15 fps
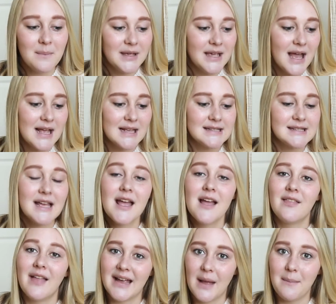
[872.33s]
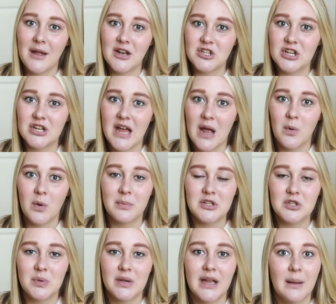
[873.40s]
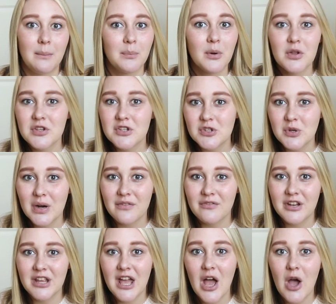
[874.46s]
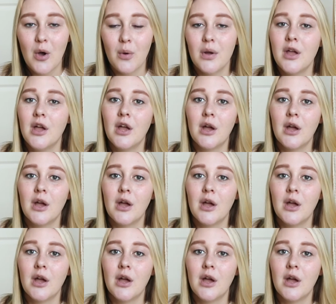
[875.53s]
because like I mentioned, I will be doing a birth story video.